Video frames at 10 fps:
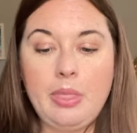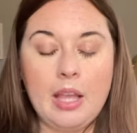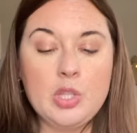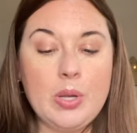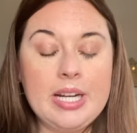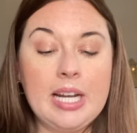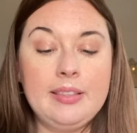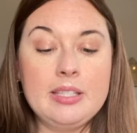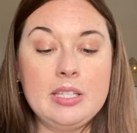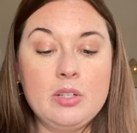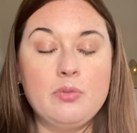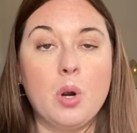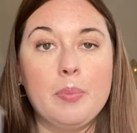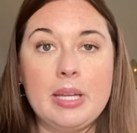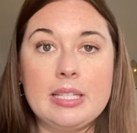So I cut this into
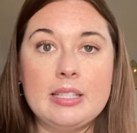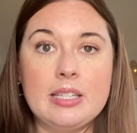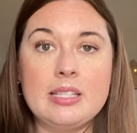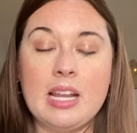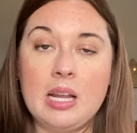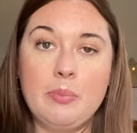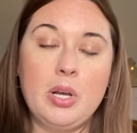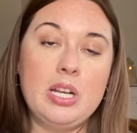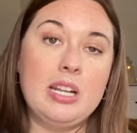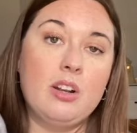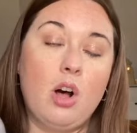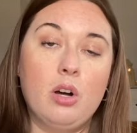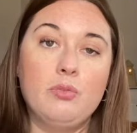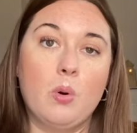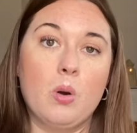four pieces and I put it in
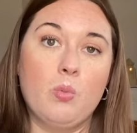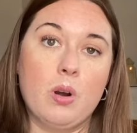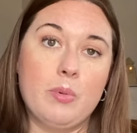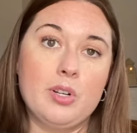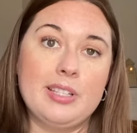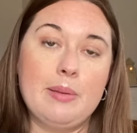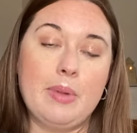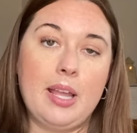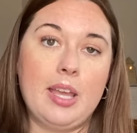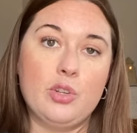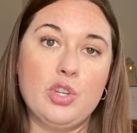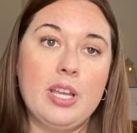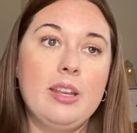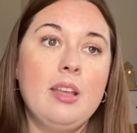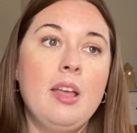all four warmers in my
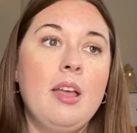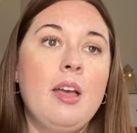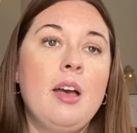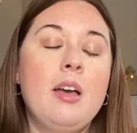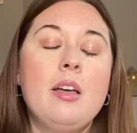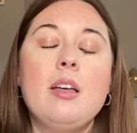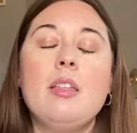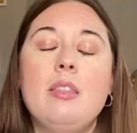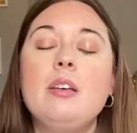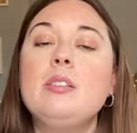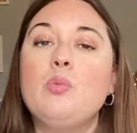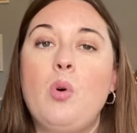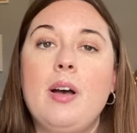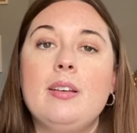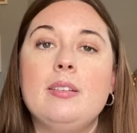kitchen. This
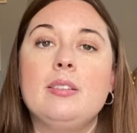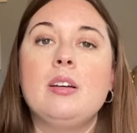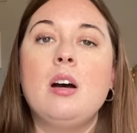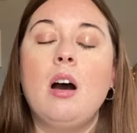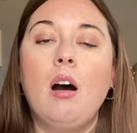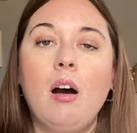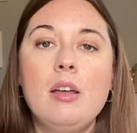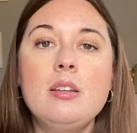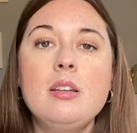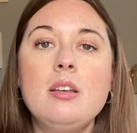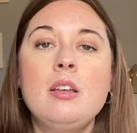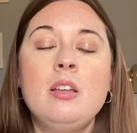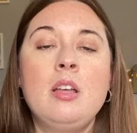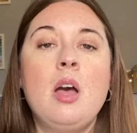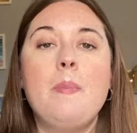was
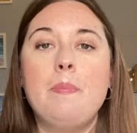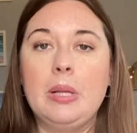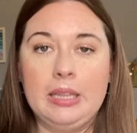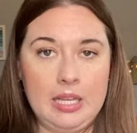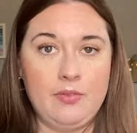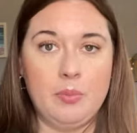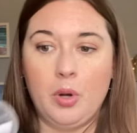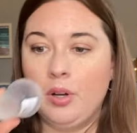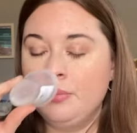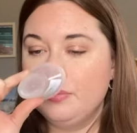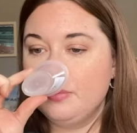unbelievable.